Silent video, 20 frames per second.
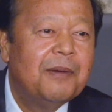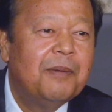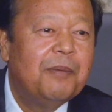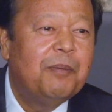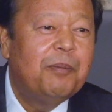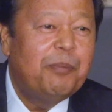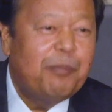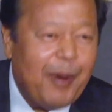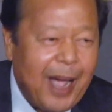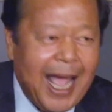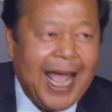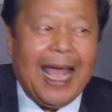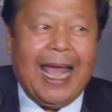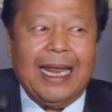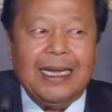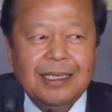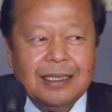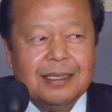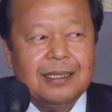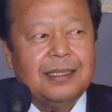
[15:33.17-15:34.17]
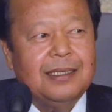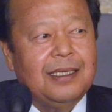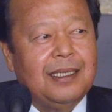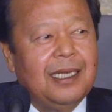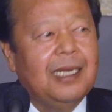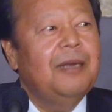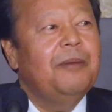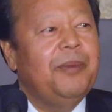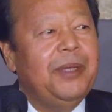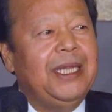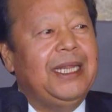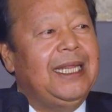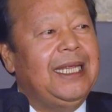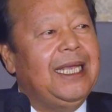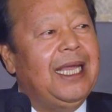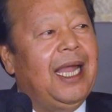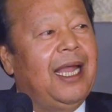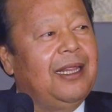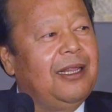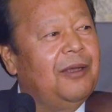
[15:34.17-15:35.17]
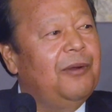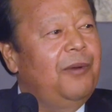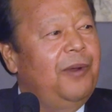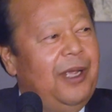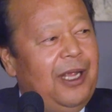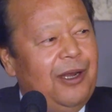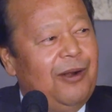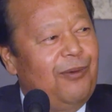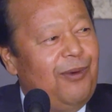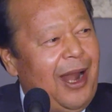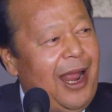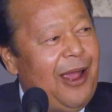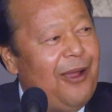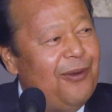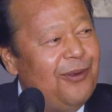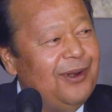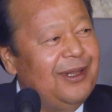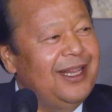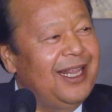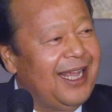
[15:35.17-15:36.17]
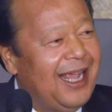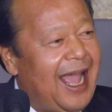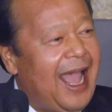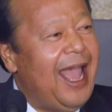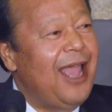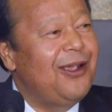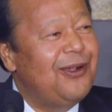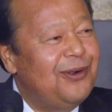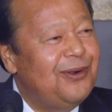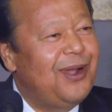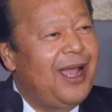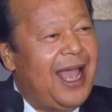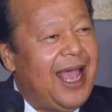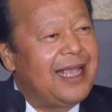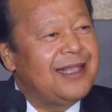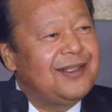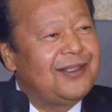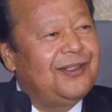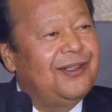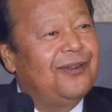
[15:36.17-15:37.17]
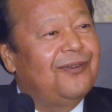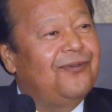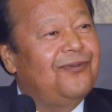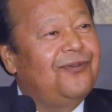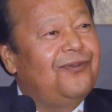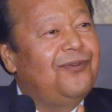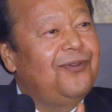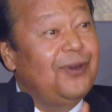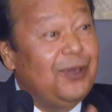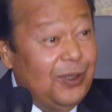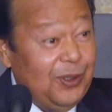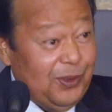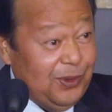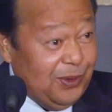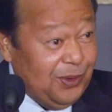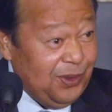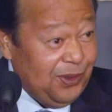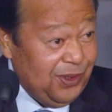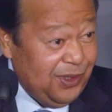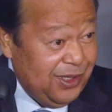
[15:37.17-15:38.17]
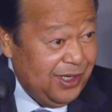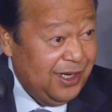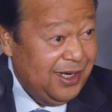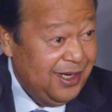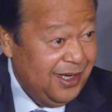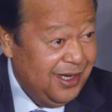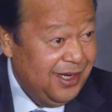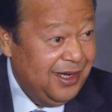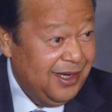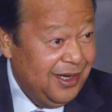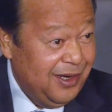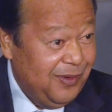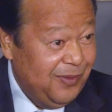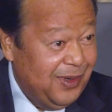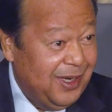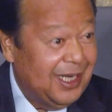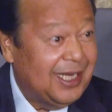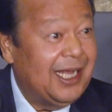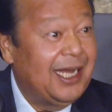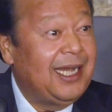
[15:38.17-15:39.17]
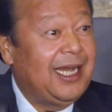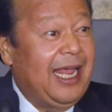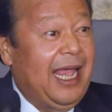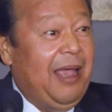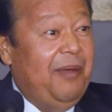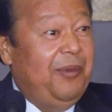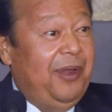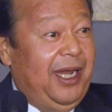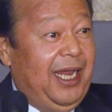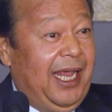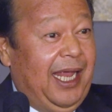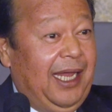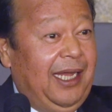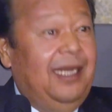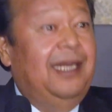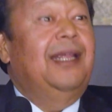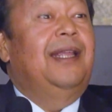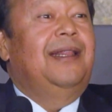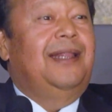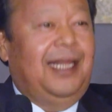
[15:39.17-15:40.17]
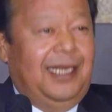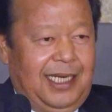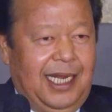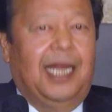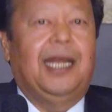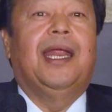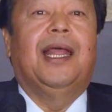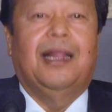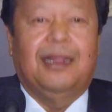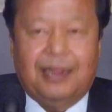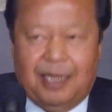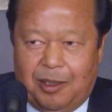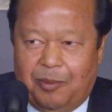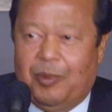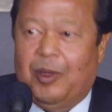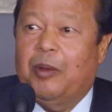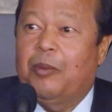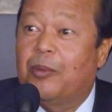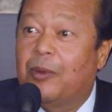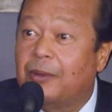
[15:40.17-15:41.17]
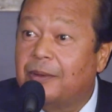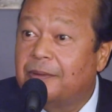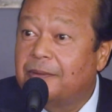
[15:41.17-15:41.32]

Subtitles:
but it'll be the other way around. The guy who has the flu will contaminate the 10 healthy people.